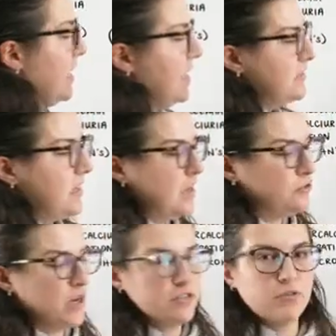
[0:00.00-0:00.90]
It's not
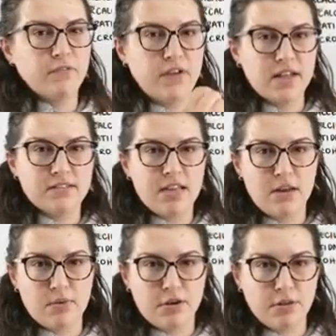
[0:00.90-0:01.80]
trying to advance
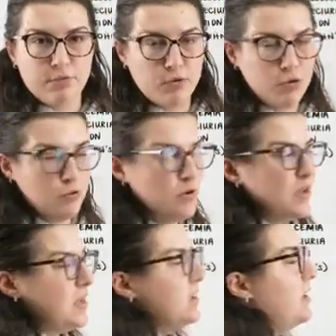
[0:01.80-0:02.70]
anywhere through
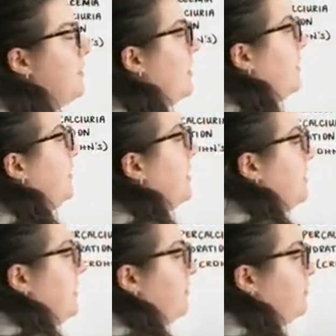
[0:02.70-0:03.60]
the
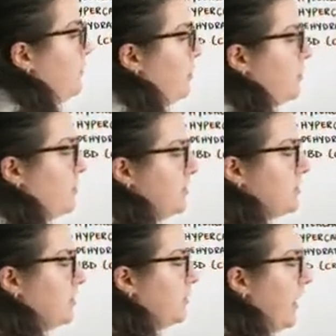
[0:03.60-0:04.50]
kidney, through the ureter
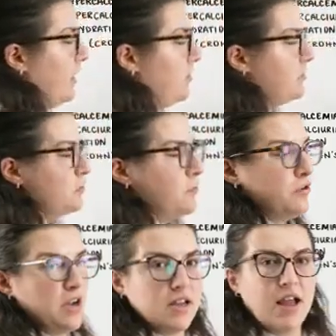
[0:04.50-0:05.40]
into the bladder, so they're
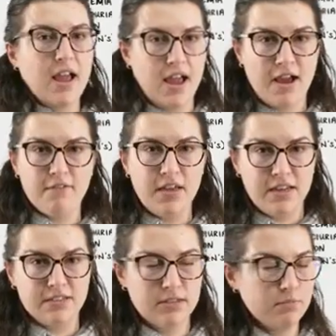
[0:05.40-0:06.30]
not going to have
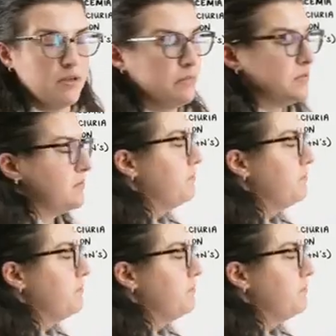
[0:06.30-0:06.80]
any symptoms.